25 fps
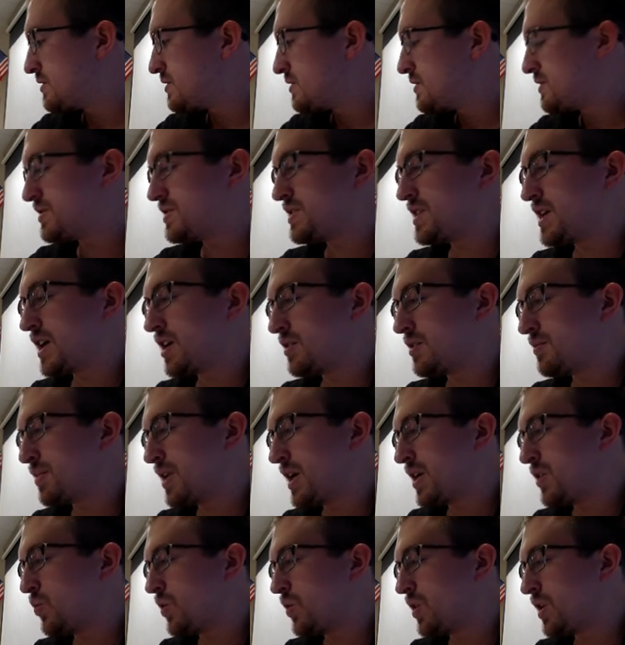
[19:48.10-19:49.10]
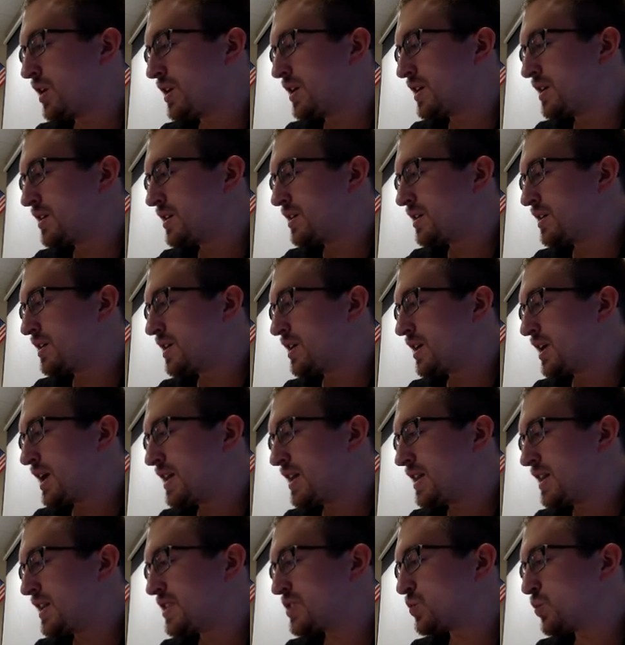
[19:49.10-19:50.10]
down by 1.
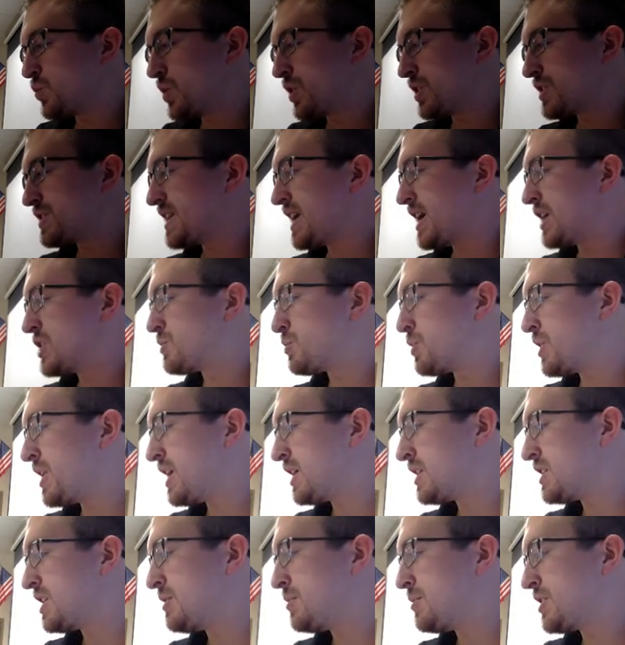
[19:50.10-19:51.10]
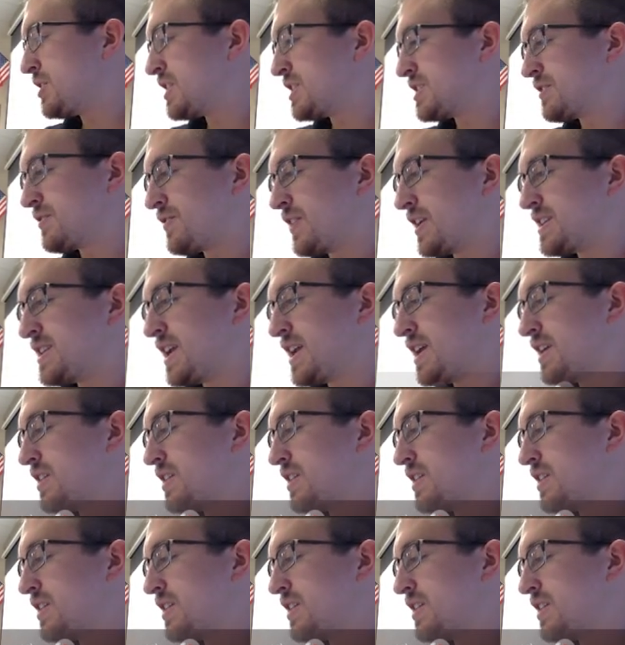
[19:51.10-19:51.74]
And this works algebraically because if I take